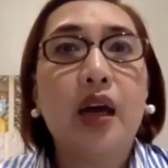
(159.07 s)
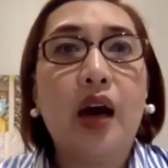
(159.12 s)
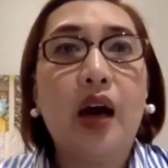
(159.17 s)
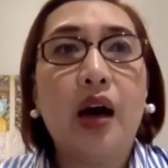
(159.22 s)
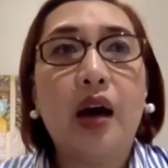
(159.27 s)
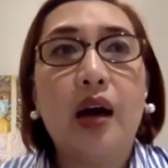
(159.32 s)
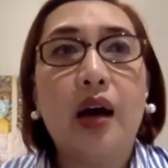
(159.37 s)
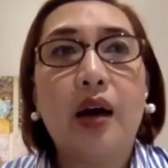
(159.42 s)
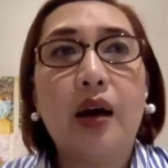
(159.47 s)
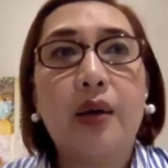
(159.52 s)

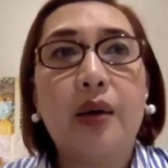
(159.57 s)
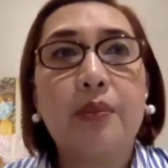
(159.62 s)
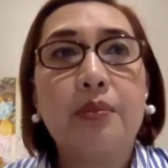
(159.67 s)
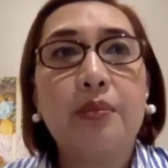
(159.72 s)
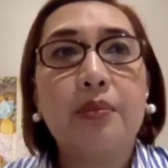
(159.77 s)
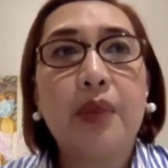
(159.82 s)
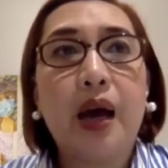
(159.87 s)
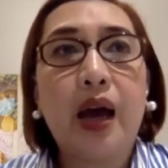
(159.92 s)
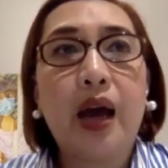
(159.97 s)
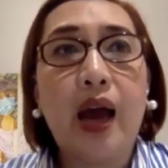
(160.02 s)

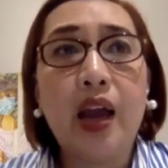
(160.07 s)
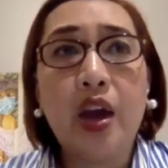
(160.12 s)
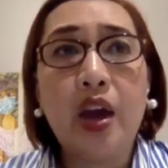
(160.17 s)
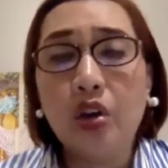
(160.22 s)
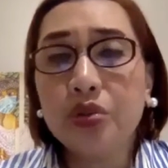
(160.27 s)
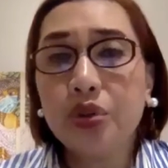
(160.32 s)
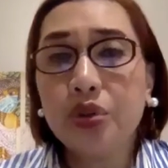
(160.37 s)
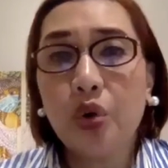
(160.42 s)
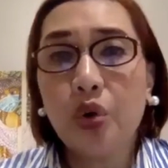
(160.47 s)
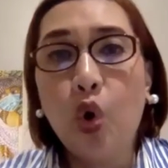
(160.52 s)
I
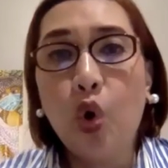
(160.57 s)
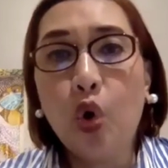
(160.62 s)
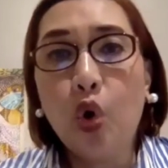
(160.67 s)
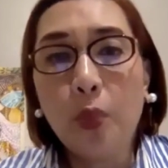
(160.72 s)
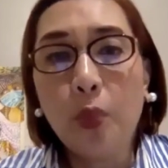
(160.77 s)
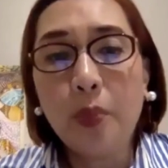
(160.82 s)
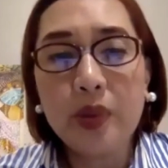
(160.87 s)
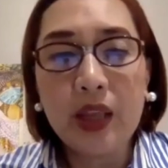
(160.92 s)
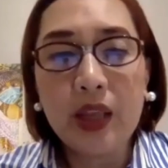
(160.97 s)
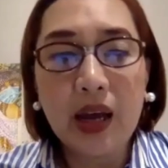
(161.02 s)
also
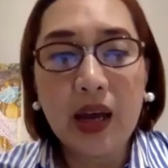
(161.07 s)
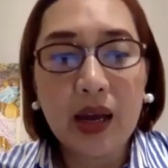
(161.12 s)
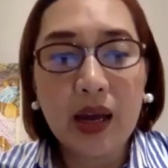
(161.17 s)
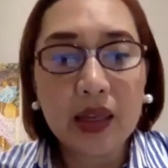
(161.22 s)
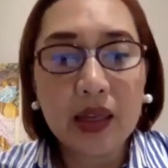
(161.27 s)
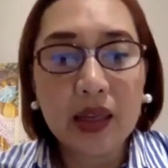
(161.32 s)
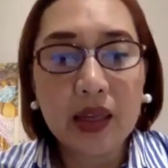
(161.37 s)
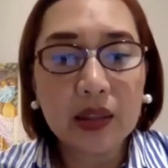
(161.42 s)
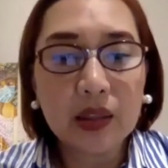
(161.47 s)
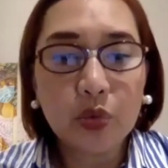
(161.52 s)
hope
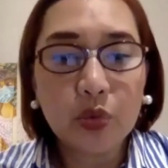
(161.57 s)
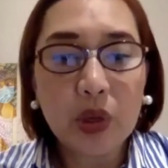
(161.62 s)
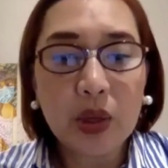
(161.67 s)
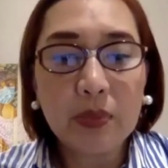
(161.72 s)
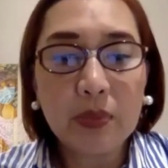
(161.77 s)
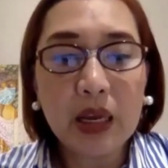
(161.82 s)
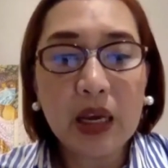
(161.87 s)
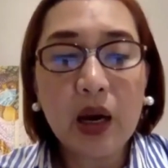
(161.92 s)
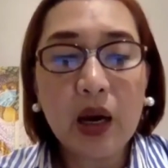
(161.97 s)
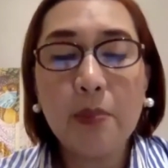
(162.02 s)
that we
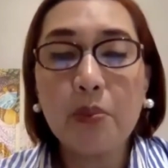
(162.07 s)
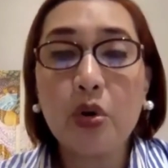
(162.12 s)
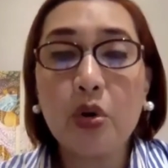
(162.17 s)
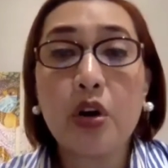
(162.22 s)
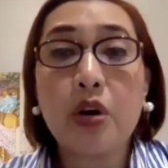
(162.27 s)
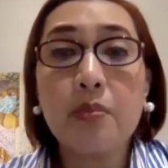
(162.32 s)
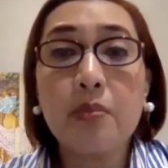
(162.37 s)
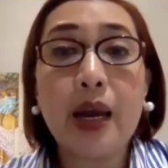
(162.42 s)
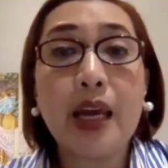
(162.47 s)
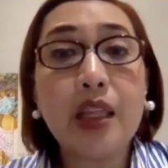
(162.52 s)
become
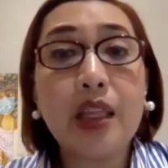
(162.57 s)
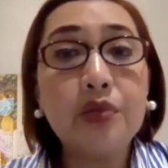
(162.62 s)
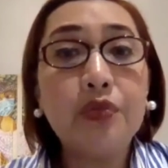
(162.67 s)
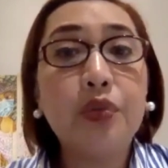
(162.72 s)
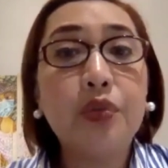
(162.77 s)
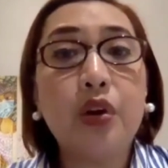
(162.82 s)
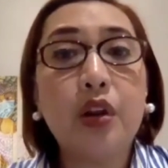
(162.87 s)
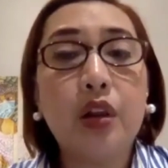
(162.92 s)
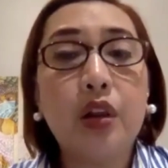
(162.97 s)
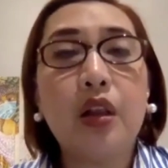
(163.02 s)
more
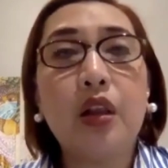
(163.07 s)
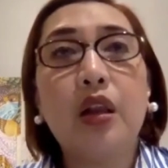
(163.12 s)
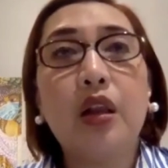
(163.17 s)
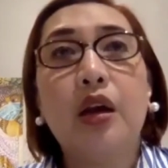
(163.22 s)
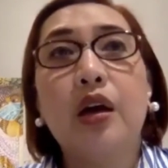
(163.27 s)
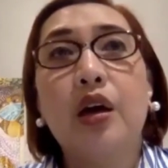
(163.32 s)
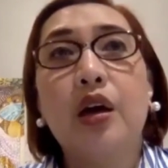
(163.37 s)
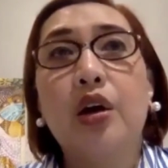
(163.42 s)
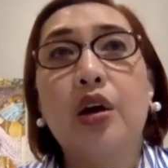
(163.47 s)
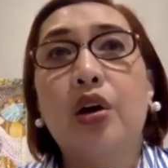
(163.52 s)
mindful
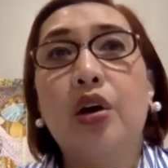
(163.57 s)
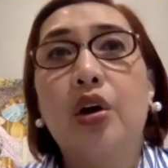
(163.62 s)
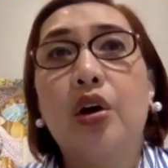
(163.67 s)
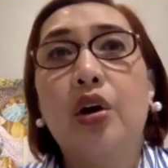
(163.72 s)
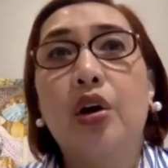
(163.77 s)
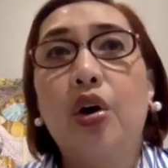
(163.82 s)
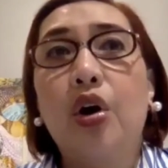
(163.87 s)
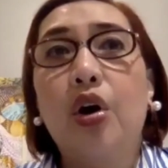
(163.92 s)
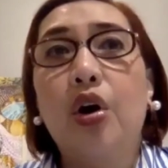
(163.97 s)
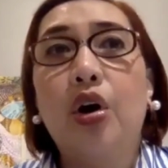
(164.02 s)

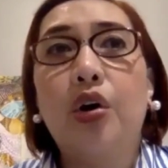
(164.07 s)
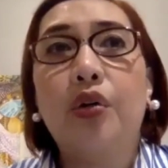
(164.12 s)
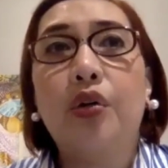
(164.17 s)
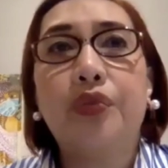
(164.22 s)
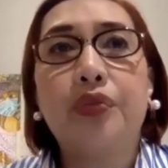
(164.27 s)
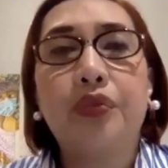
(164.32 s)
of